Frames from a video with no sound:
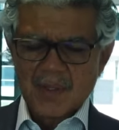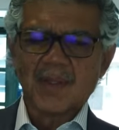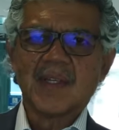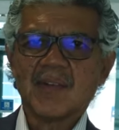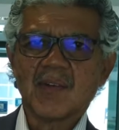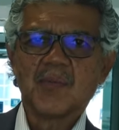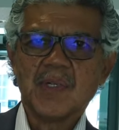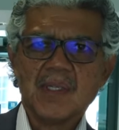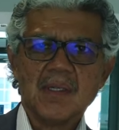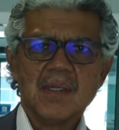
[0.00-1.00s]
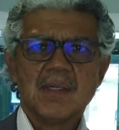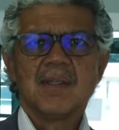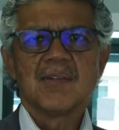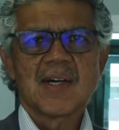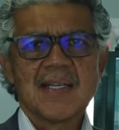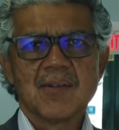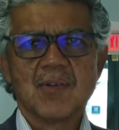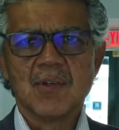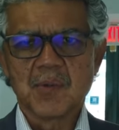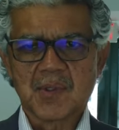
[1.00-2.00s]
of the things that we decided to
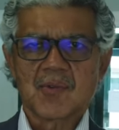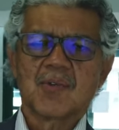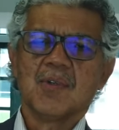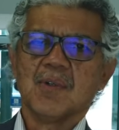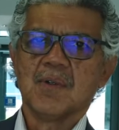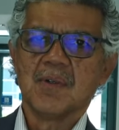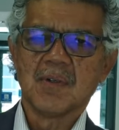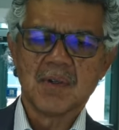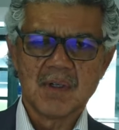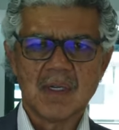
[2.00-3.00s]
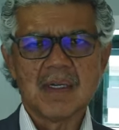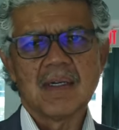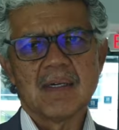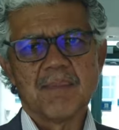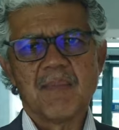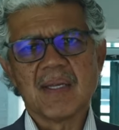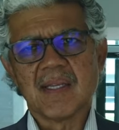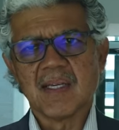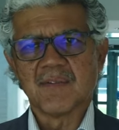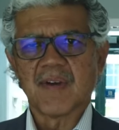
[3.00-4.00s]
do was to uh,
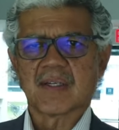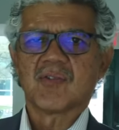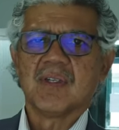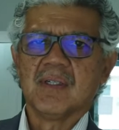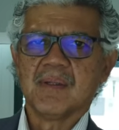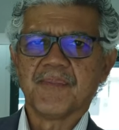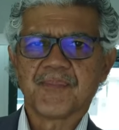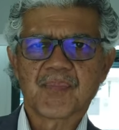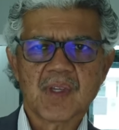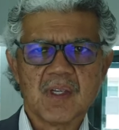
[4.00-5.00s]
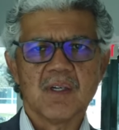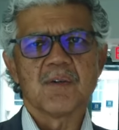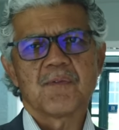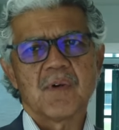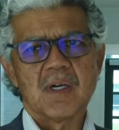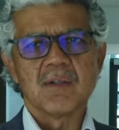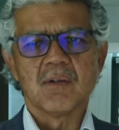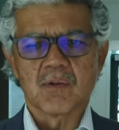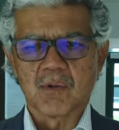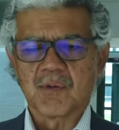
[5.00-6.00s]
mandate a vaccine if uh,
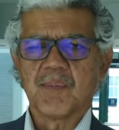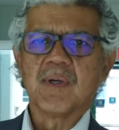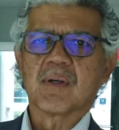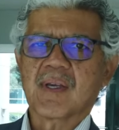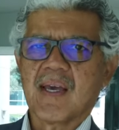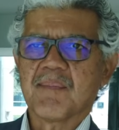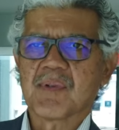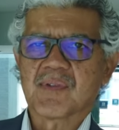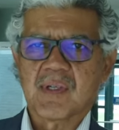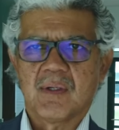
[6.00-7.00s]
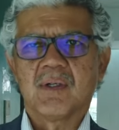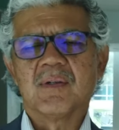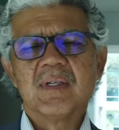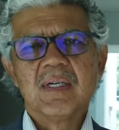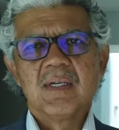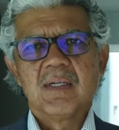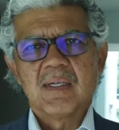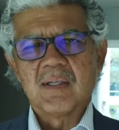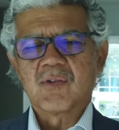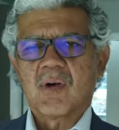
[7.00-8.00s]
you're going to be on campus at all.
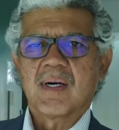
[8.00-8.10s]
And so